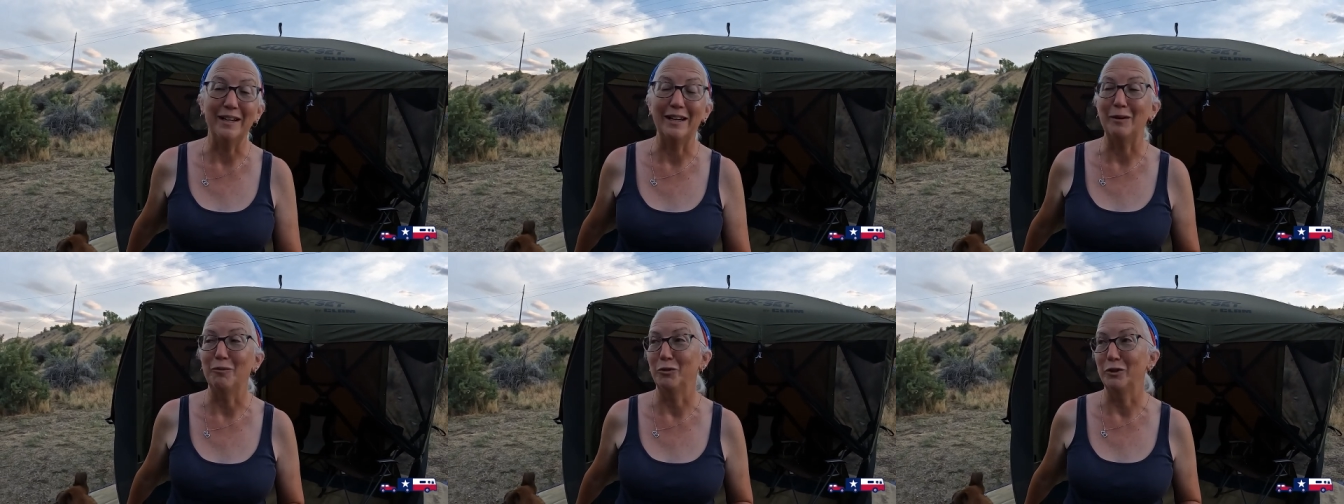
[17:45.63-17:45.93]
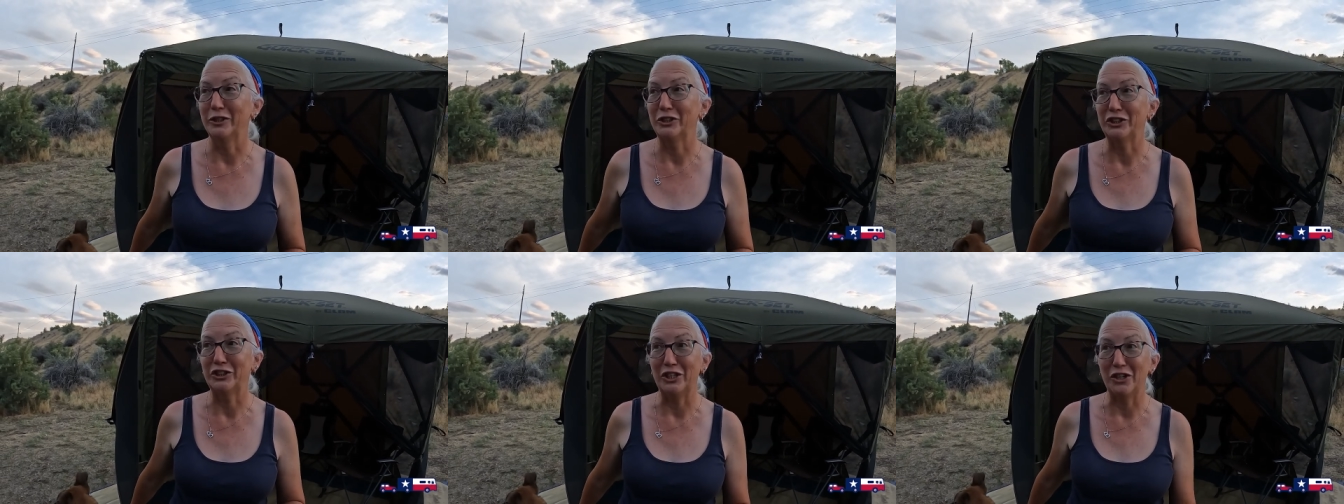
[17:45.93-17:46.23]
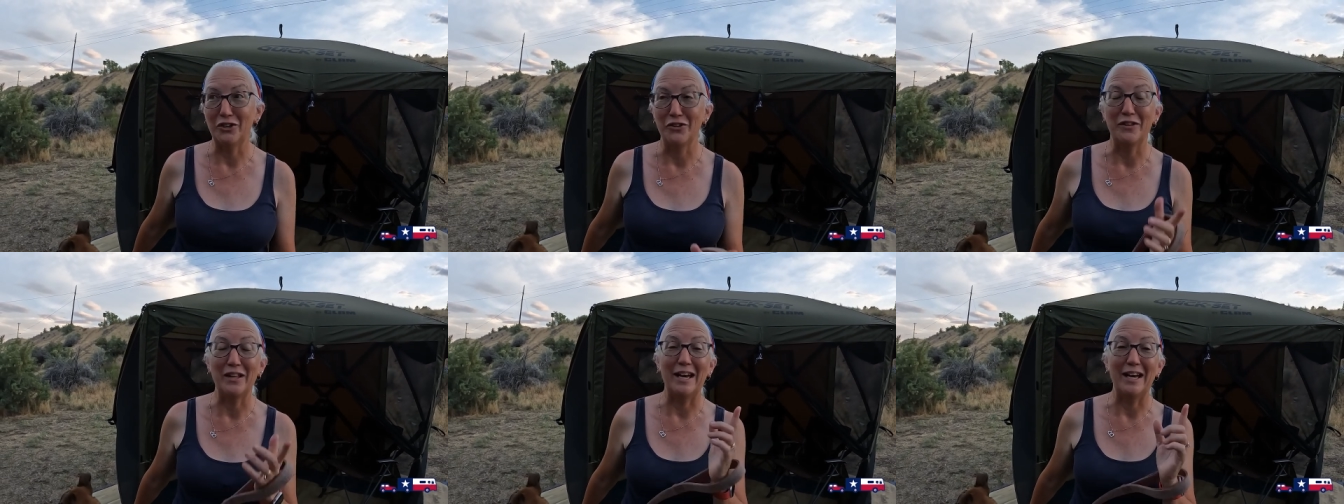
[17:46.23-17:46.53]
and we'll
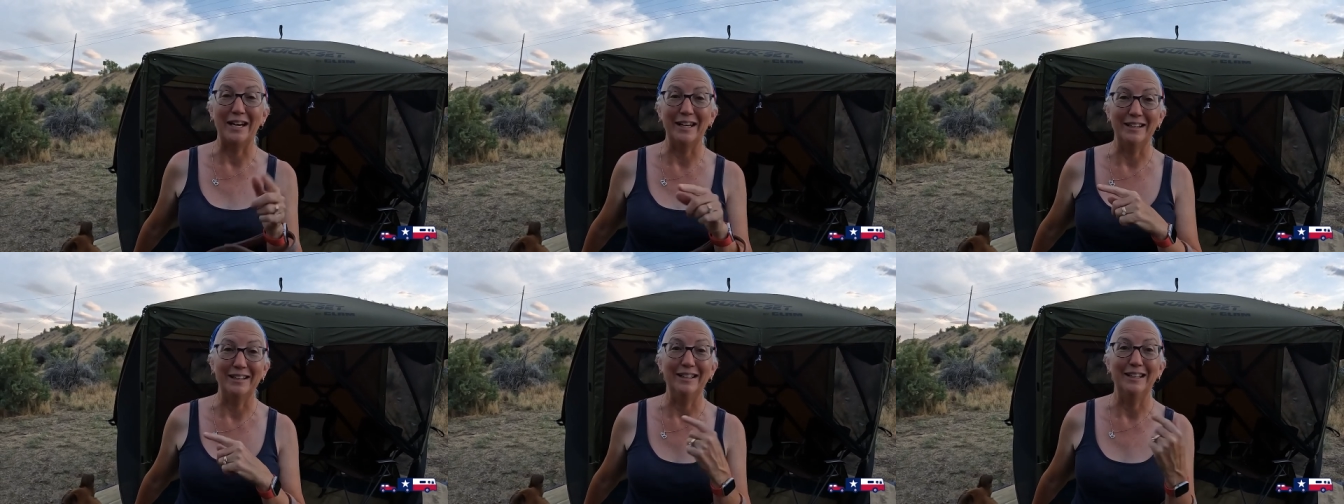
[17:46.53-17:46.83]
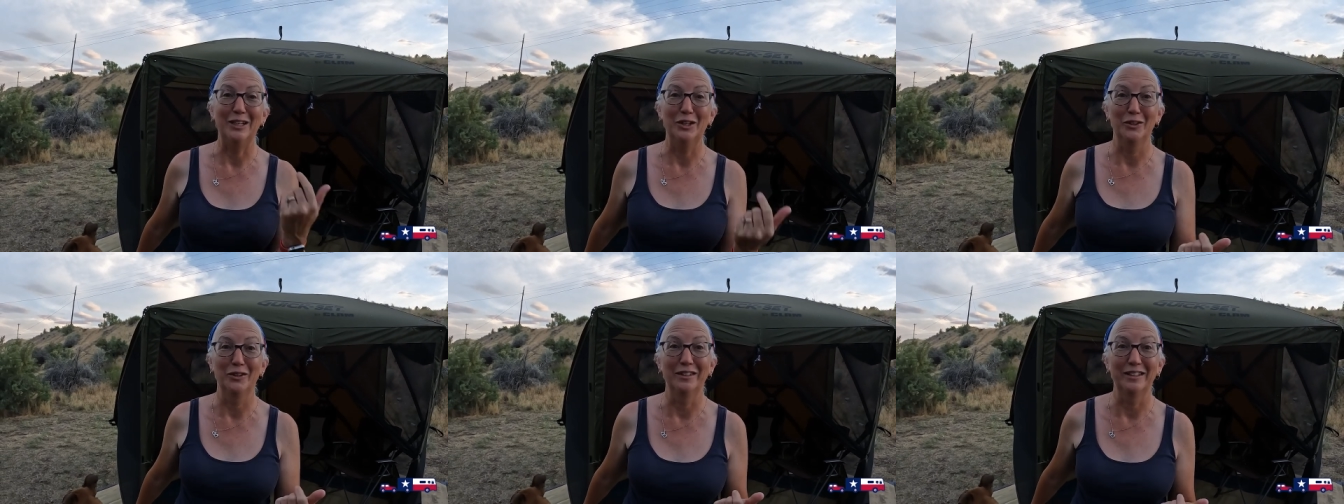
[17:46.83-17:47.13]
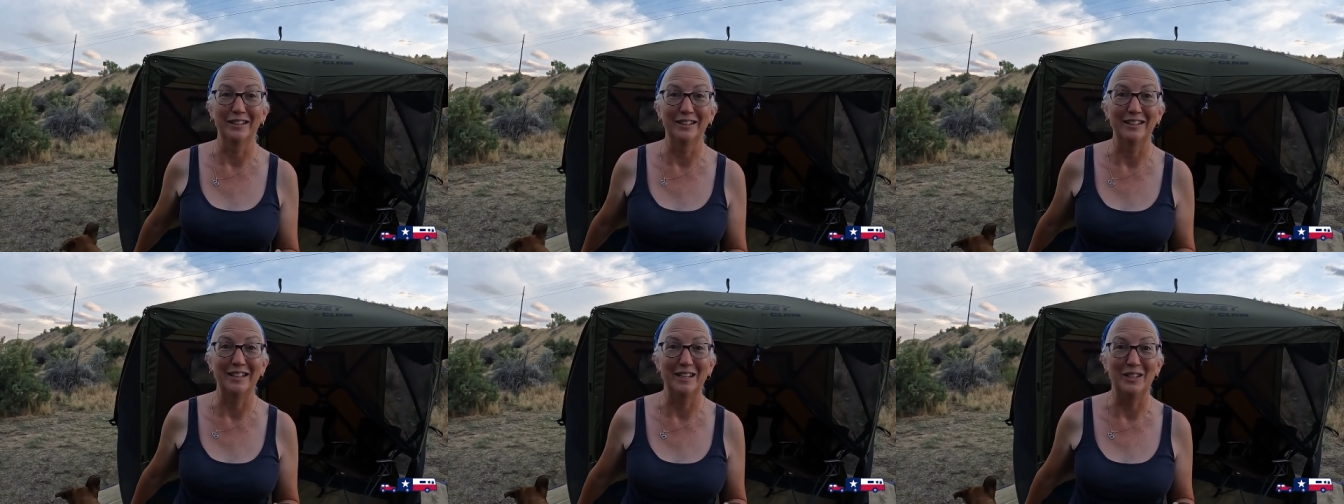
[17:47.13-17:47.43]
share that here a
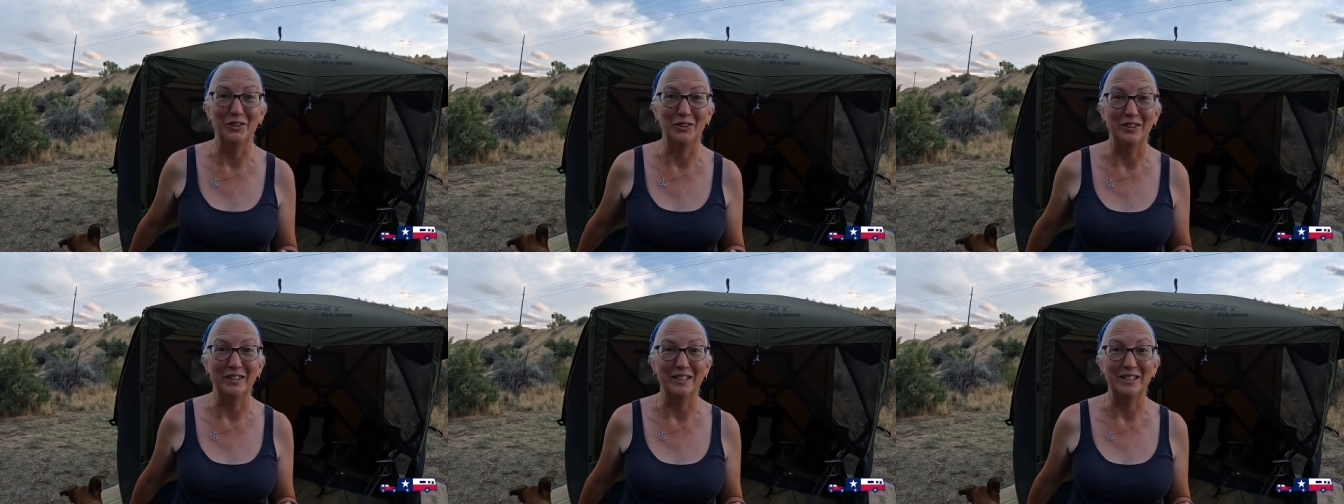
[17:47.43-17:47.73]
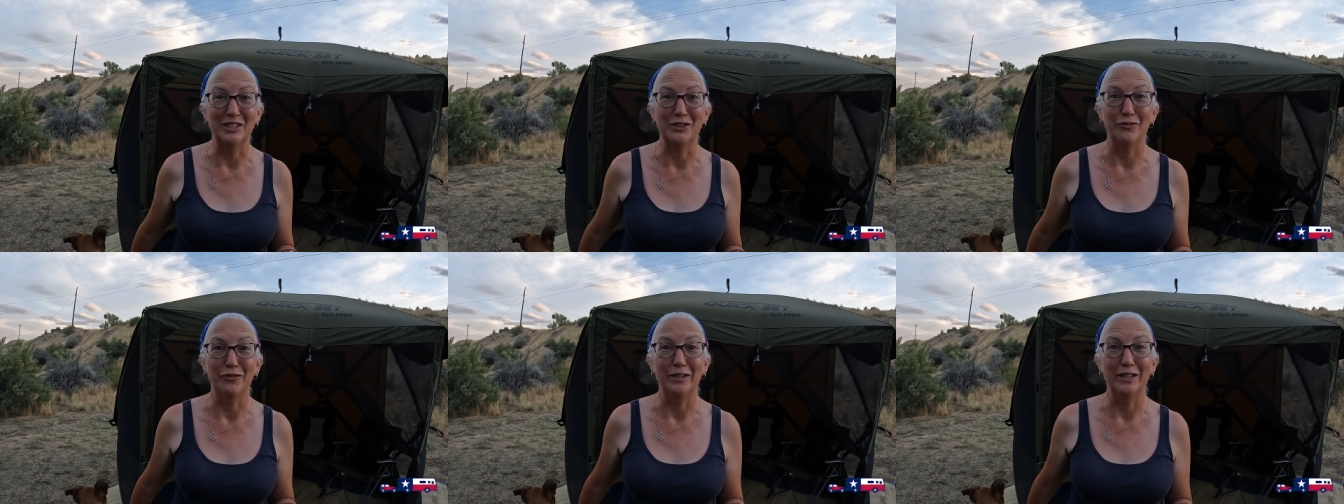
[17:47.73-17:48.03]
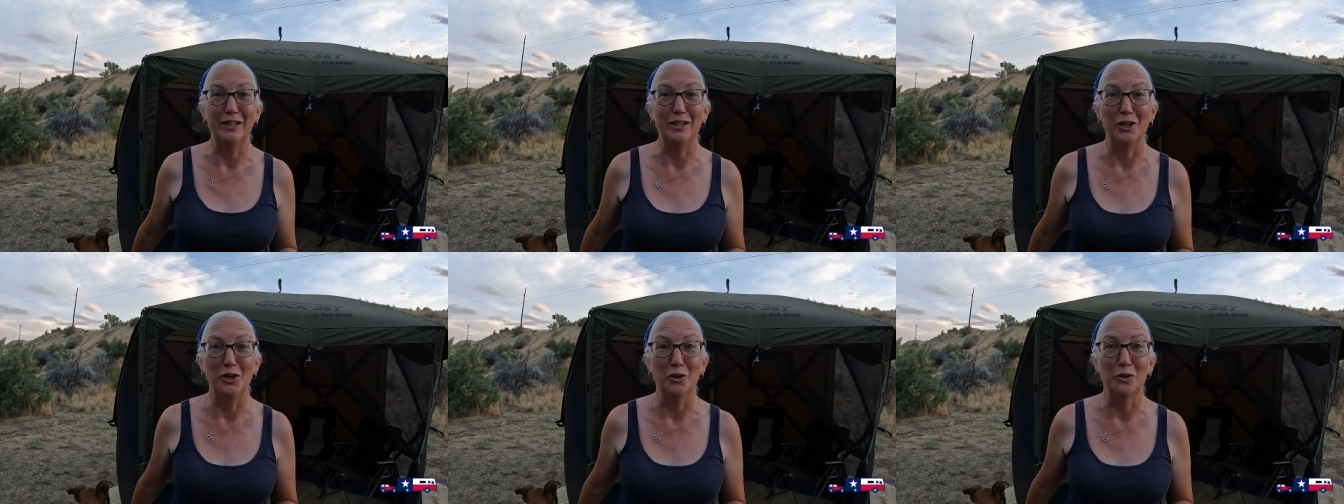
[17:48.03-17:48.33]
little later in this
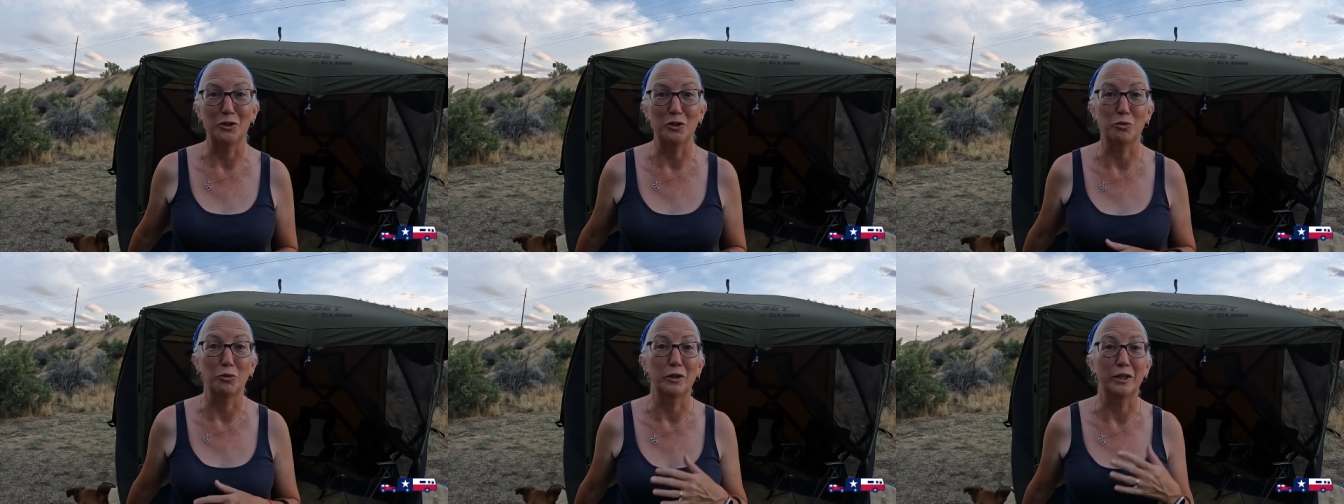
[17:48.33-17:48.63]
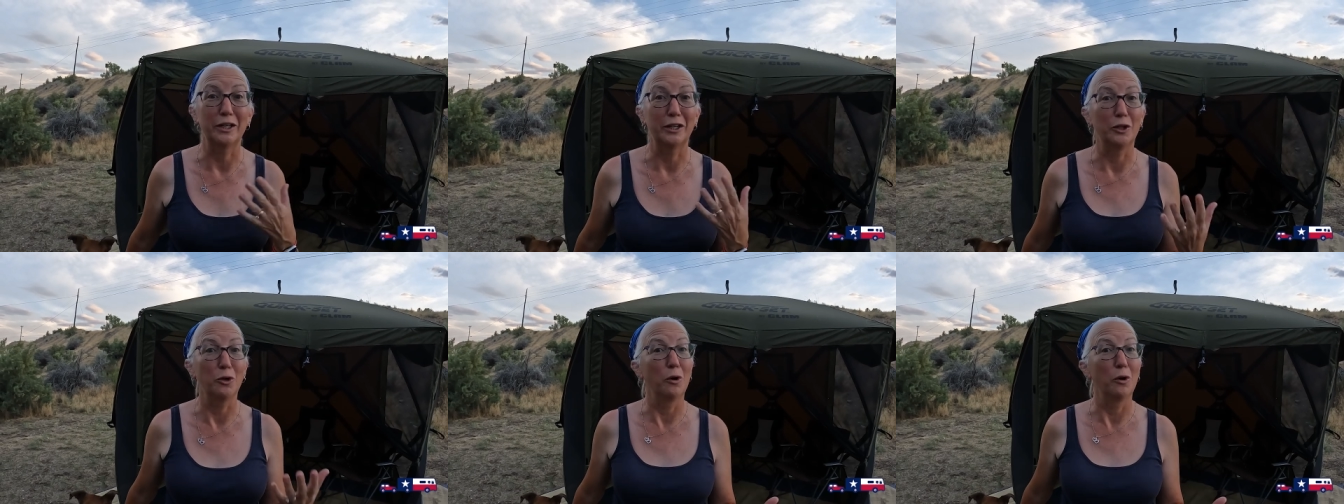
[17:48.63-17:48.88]
video because we're going